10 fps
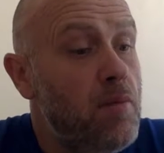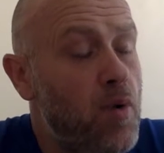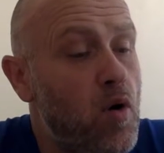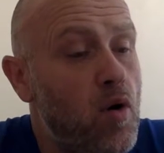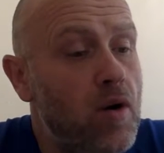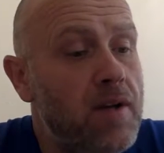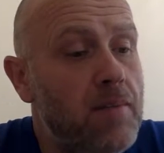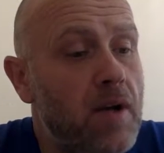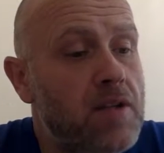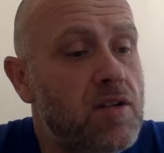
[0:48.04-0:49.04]
Paul in
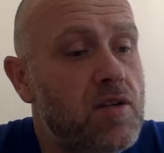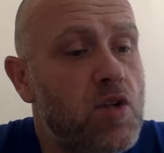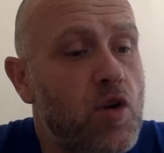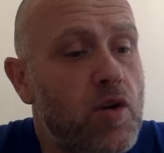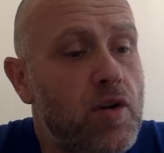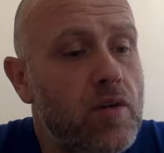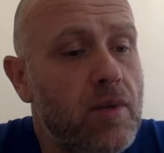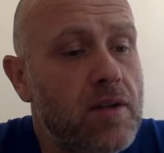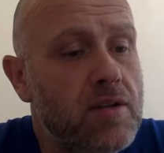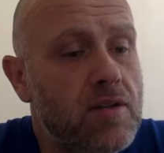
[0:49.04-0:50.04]
my tutorial
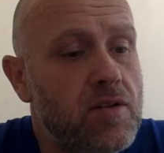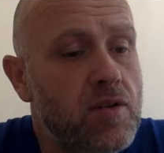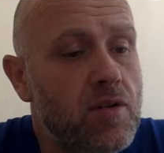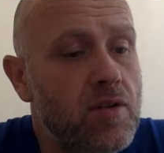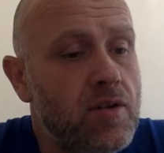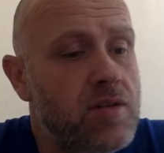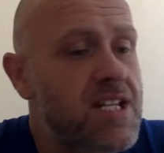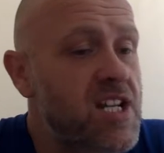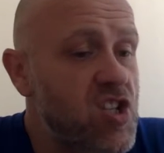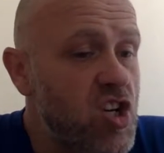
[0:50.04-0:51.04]

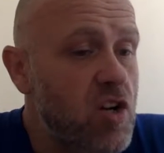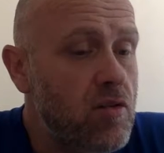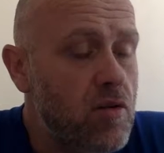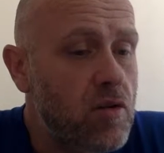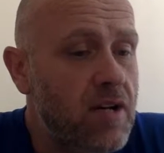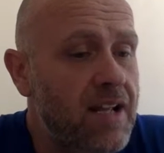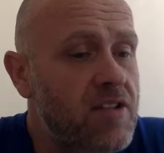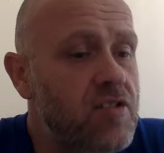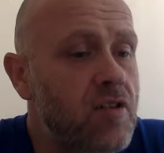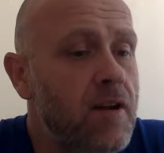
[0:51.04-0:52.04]
teacher or
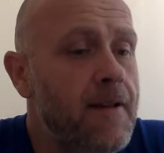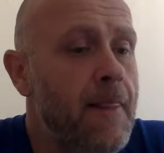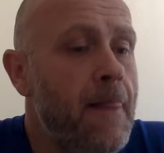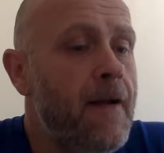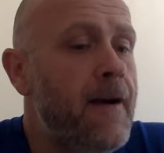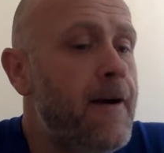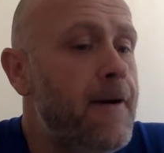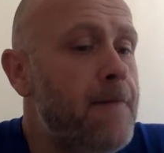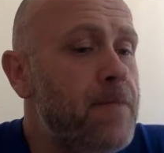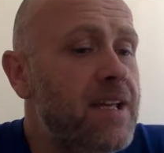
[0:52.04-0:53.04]
lecturer,
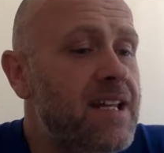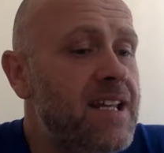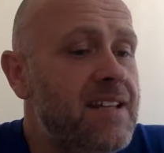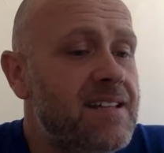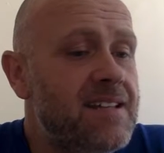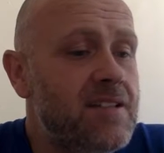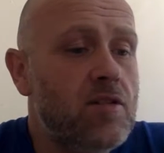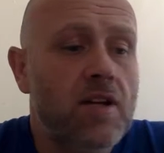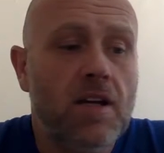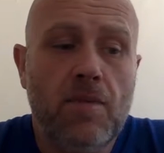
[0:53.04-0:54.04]
and he's
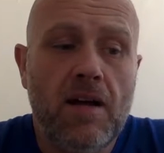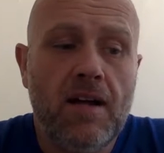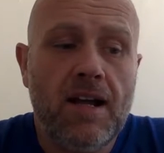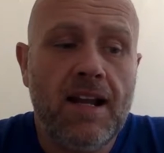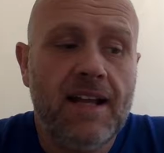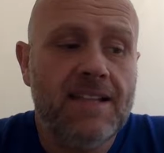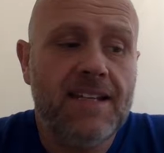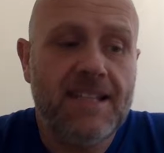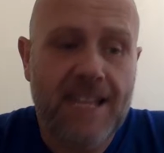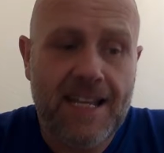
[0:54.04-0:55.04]
talking about
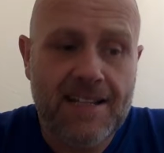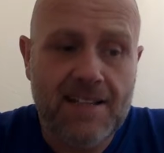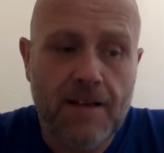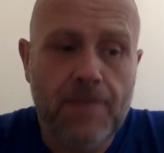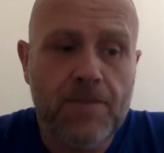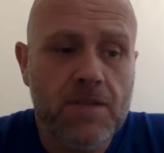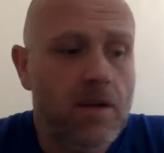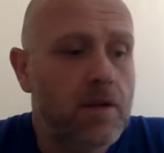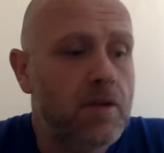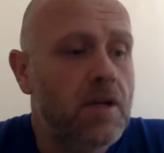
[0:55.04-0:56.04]
collecting data.
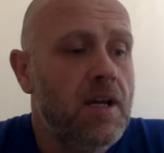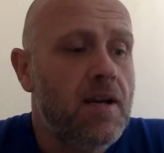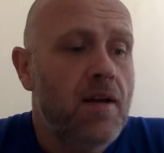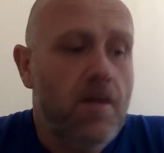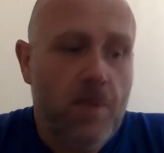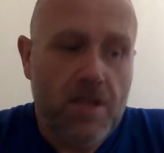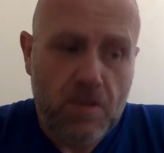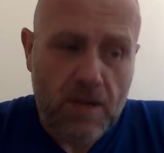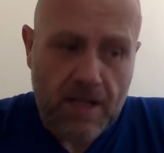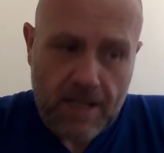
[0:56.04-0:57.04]
So best
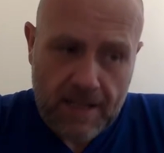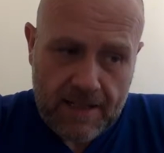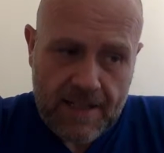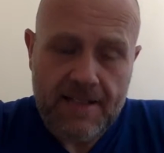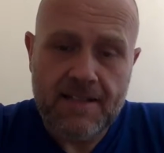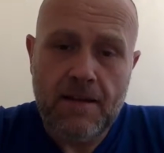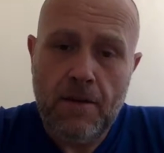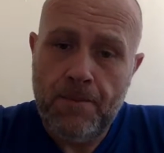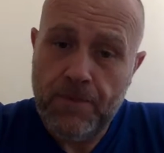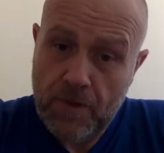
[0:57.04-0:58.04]
way to collect
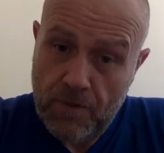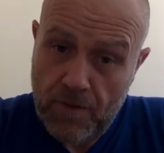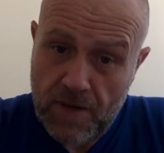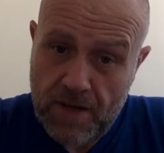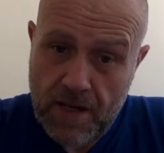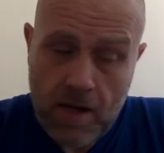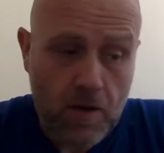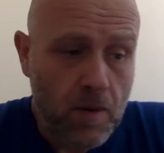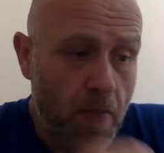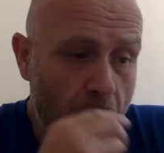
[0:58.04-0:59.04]
data,
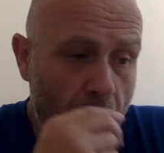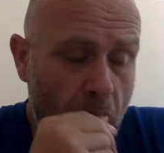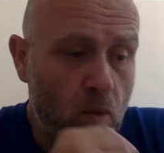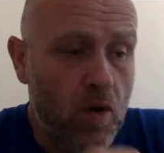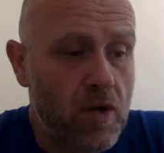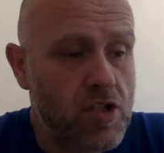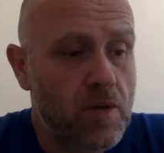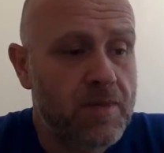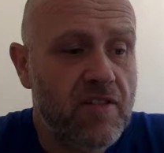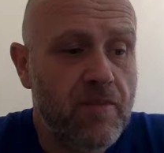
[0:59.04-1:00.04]
video the
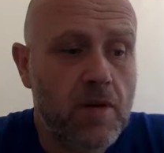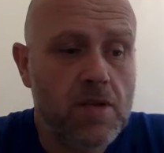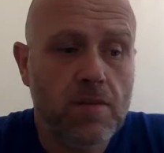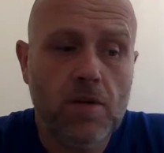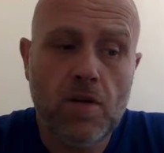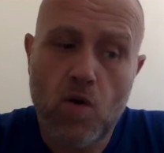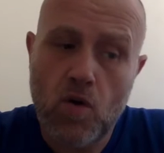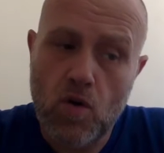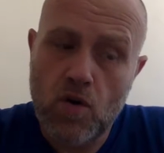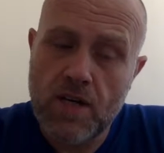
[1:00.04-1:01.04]
workshops if possible,
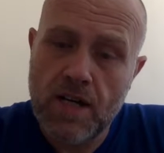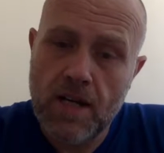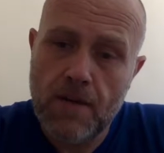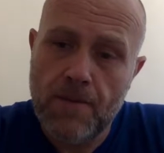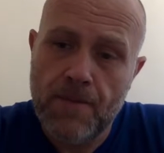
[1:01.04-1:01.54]
or audio.